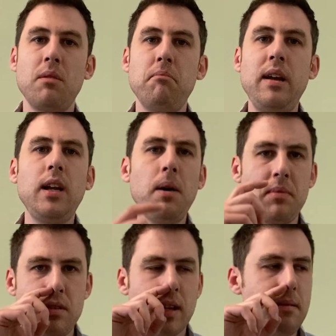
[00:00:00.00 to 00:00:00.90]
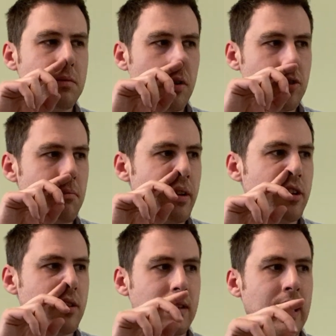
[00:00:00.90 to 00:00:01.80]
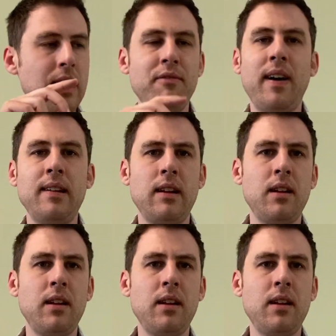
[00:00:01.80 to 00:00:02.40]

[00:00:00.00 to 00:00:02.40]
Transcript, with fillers: Painting up these Games Workshop miniatures that I keep finding